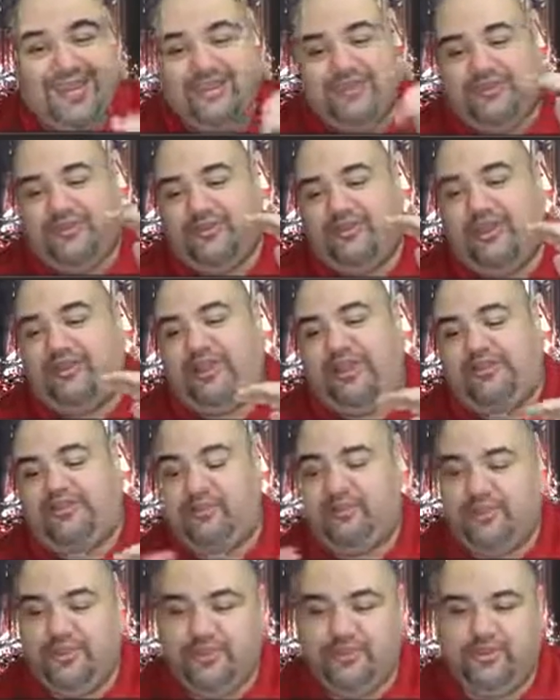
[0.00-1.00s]

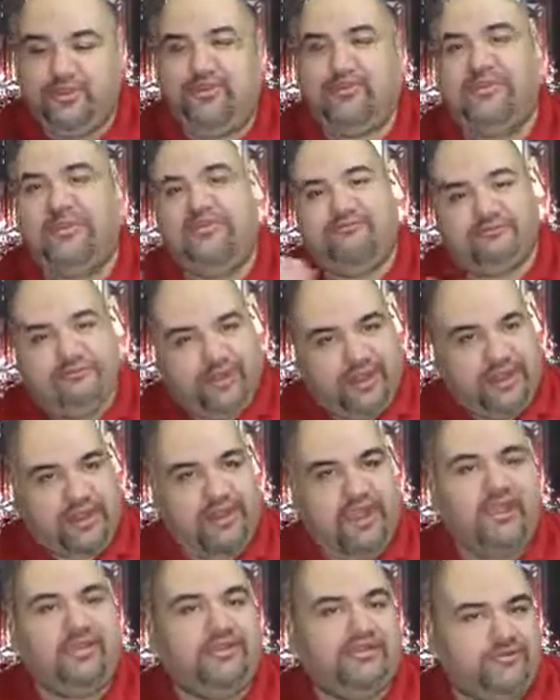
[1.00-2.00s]
So we all know that
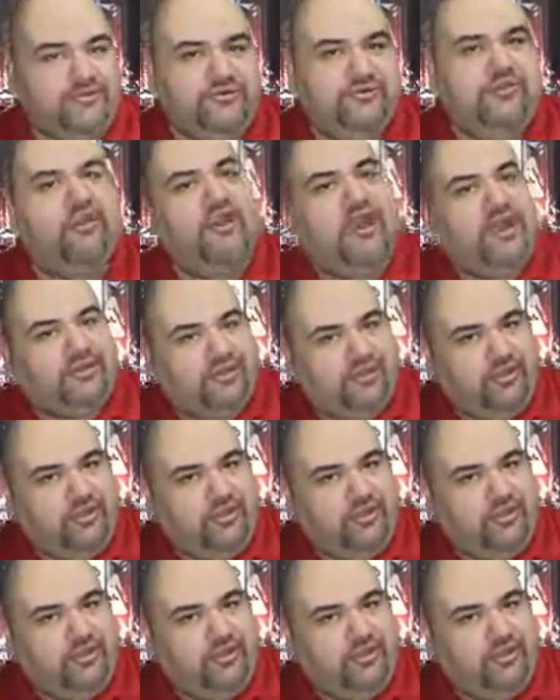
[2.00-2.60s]
Rick and the crew are at